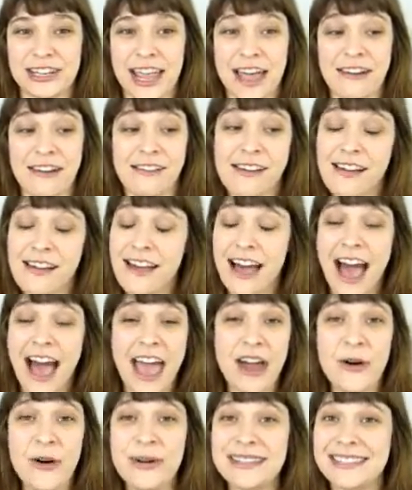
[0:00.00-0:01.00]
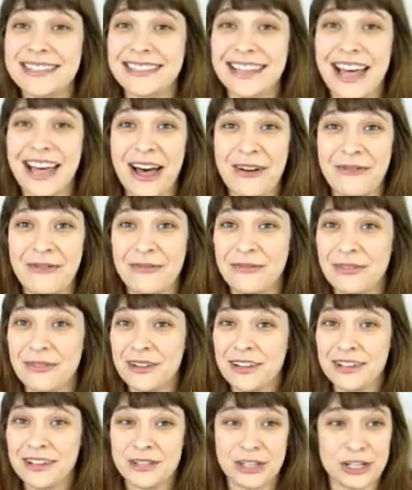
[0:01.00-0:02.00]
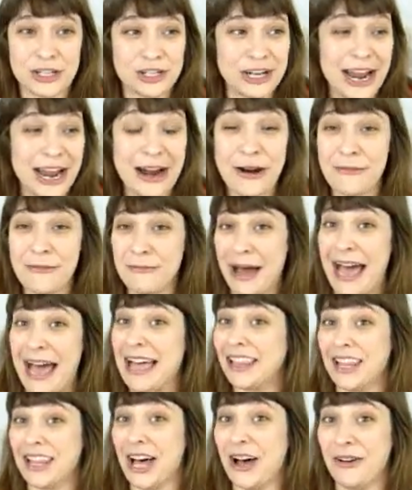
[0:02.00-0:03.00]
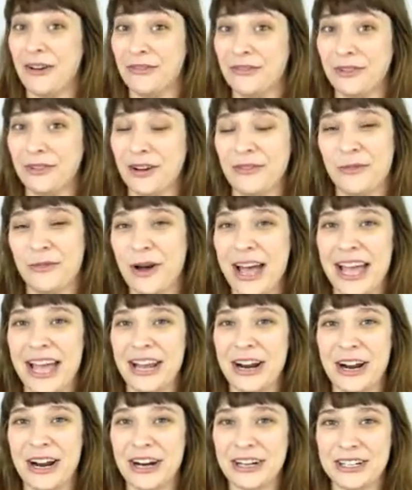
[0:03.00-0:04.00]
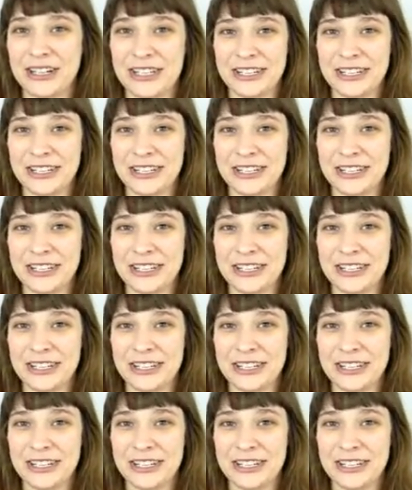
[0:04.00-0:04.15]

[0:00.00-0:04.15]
And I always love to share my love of Y&R.